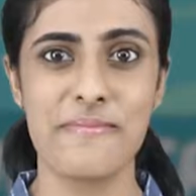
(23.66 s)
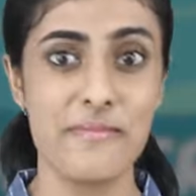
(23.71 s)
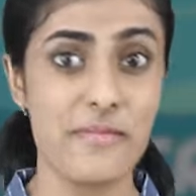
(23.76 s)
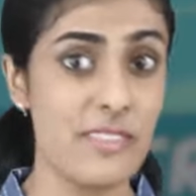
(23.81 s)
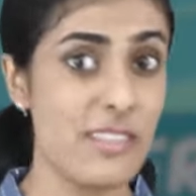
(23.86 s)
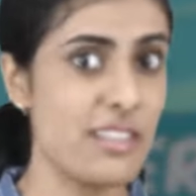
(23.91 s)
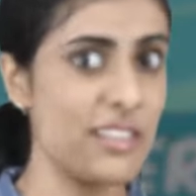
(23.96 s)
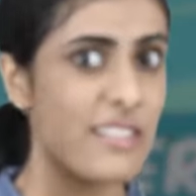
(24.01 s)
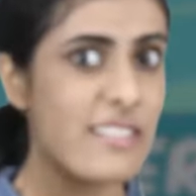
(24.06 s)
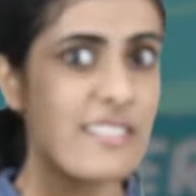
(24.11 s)

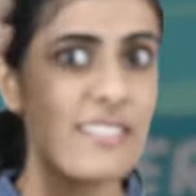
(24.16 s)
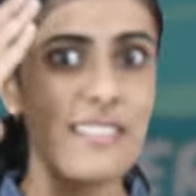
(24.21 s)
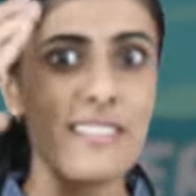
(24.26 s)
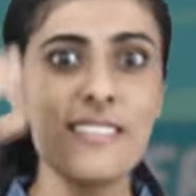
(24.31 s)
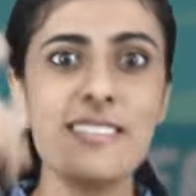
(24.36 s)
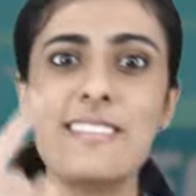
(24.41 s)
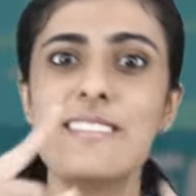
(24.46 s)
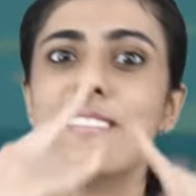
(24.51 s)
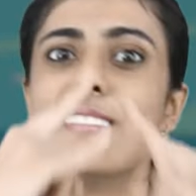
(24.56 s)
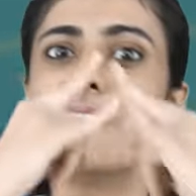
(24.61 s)
you.
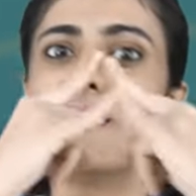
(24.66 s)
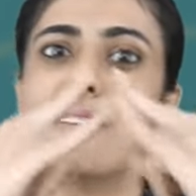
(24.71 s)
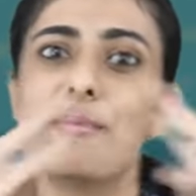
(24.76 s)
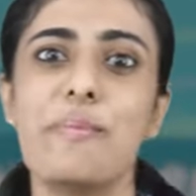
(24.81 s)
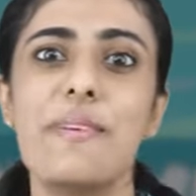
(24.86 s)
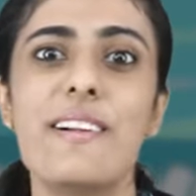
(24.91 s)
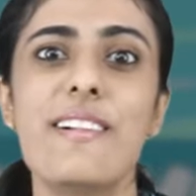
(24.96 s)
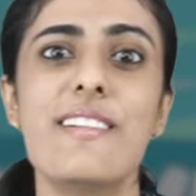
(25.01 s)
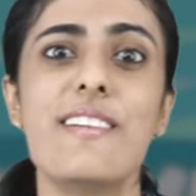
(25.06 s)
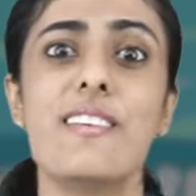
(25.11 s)
The courses
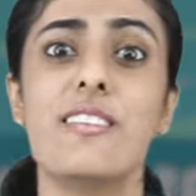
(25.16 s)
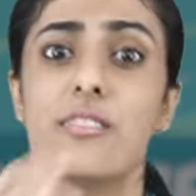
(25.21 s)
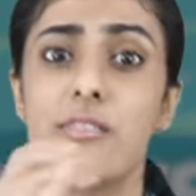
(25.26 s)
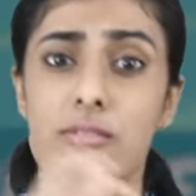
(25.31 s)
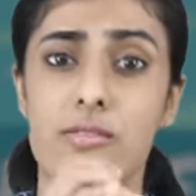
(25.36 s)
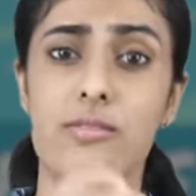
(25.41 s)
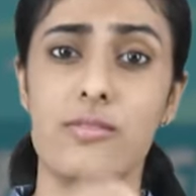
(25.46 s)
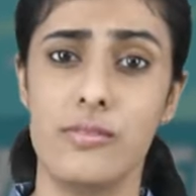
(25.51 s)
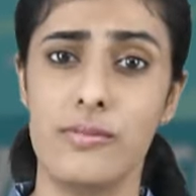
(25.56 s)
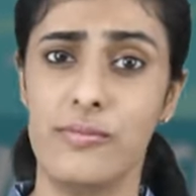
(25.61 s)
for the summer
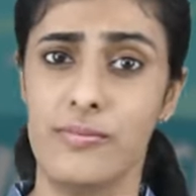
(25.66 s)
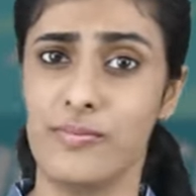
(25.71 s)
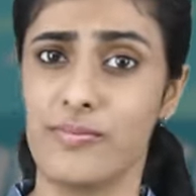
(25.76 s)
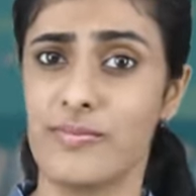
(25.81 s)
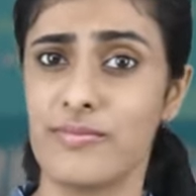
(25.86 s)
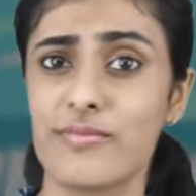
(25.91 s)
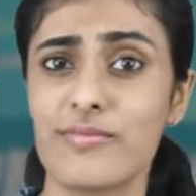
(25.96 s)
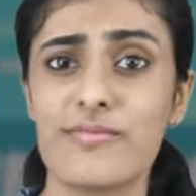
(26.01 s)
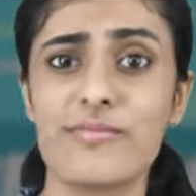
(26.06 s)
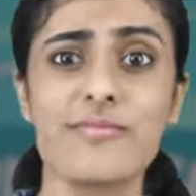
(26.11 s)
camp
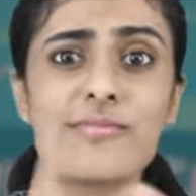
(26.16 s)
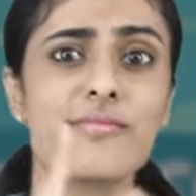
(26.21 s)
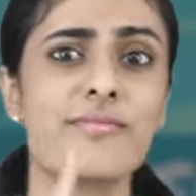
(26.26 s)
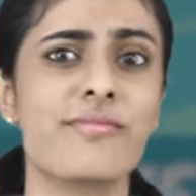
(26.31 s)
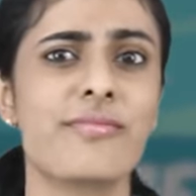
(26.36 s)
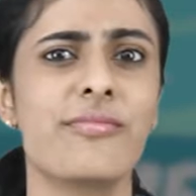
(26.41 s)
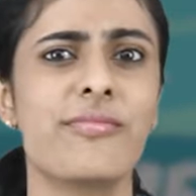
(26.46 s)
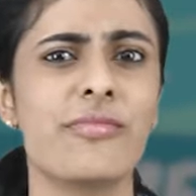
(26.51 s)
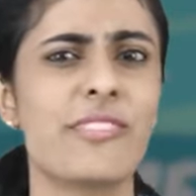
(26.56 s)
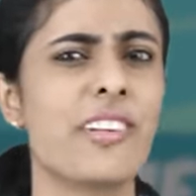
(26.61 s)
include
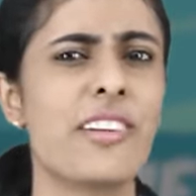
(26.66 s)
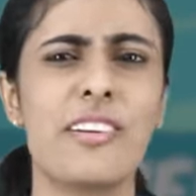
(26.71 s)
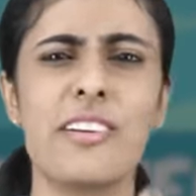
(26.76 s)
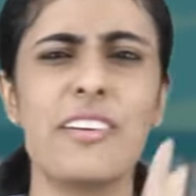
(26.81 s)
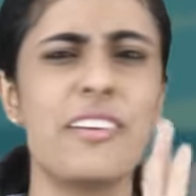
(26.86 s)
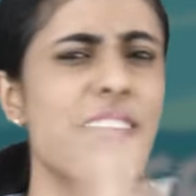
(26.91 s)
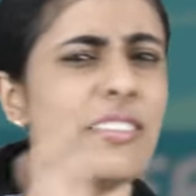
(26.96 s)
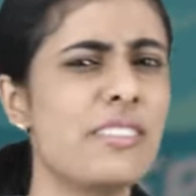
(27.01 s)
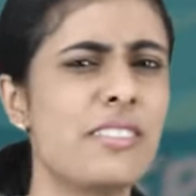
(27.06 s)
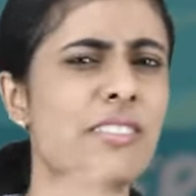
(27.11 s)
various
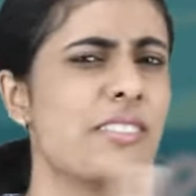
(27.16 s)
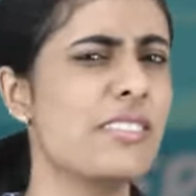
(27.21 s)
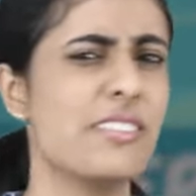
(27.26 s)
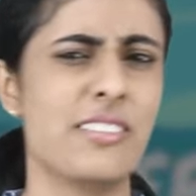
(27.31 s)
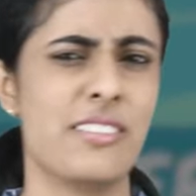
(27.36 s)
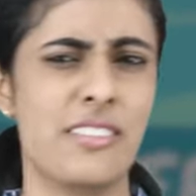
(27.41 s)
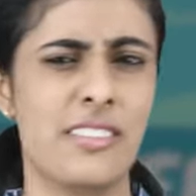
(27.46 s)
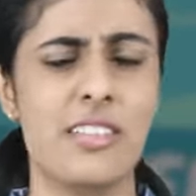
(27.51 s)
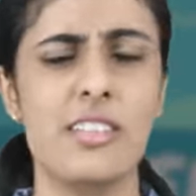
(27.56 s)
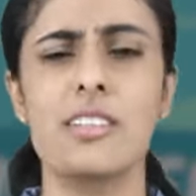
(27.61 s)
subjects which are
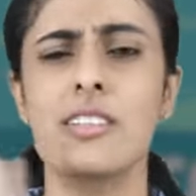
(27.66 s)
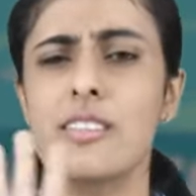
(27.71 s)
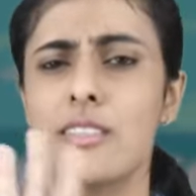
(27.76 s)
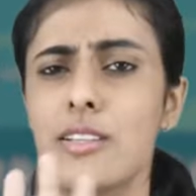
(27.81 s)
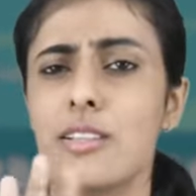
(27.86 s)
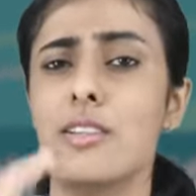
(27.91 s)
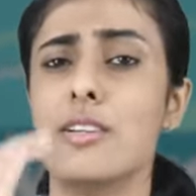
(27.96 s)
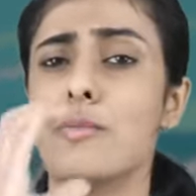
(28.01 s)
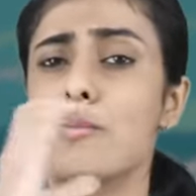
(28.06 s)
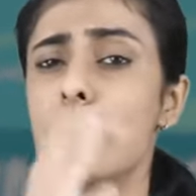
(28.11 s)
summed
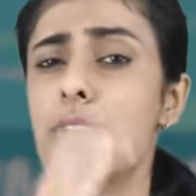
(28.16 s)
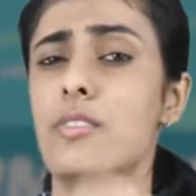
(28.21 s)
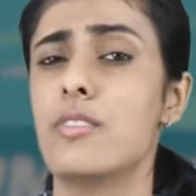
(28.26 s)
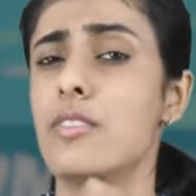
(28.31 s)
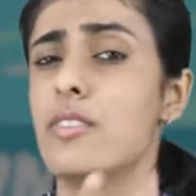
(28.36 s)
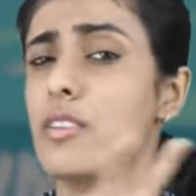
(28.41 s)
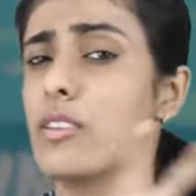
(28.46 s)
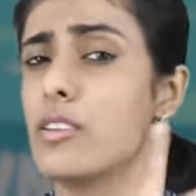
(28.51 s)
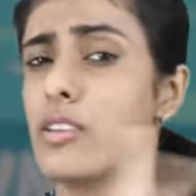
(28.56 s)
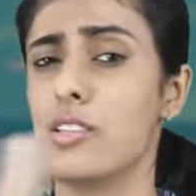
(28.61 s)
into 6
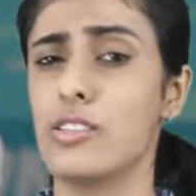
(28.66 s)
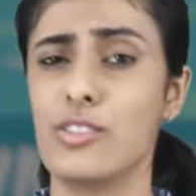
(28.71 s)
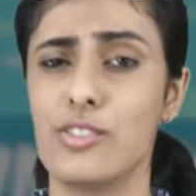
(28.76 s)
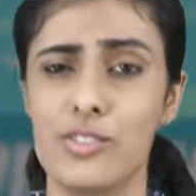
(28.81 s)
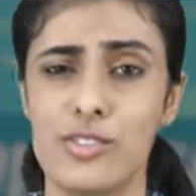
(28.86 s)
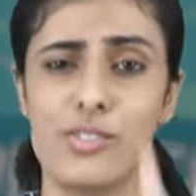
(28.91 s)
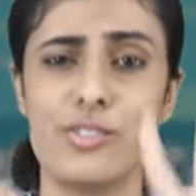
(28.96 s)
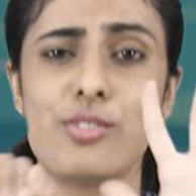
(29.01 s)
topics.